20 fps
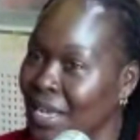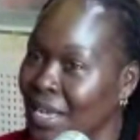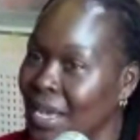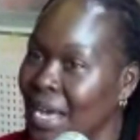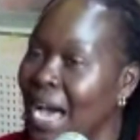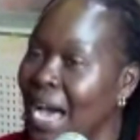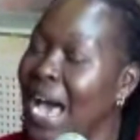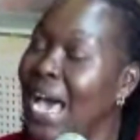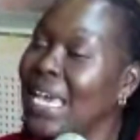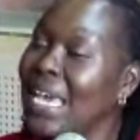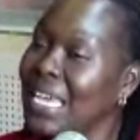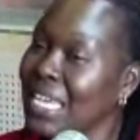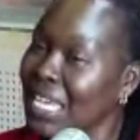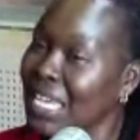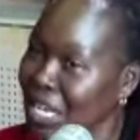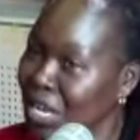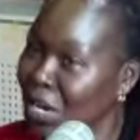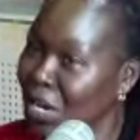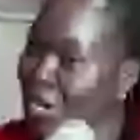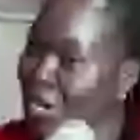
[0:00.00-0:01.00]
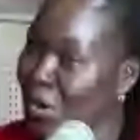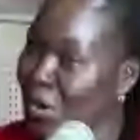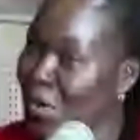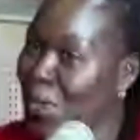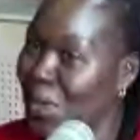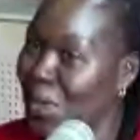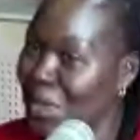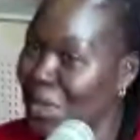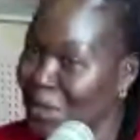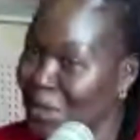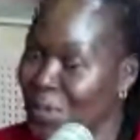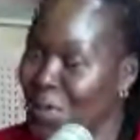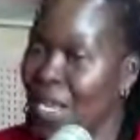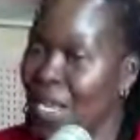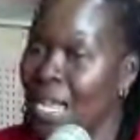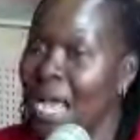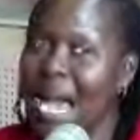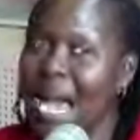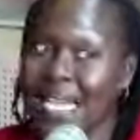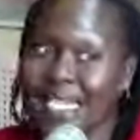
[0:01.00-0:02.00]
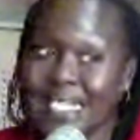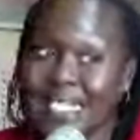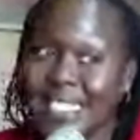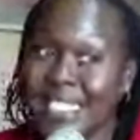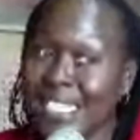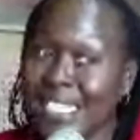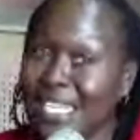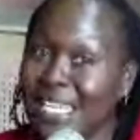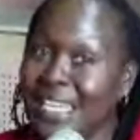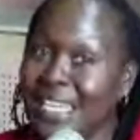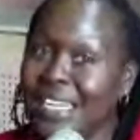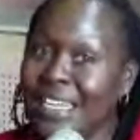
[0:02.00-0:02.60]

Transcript: I hear people. I see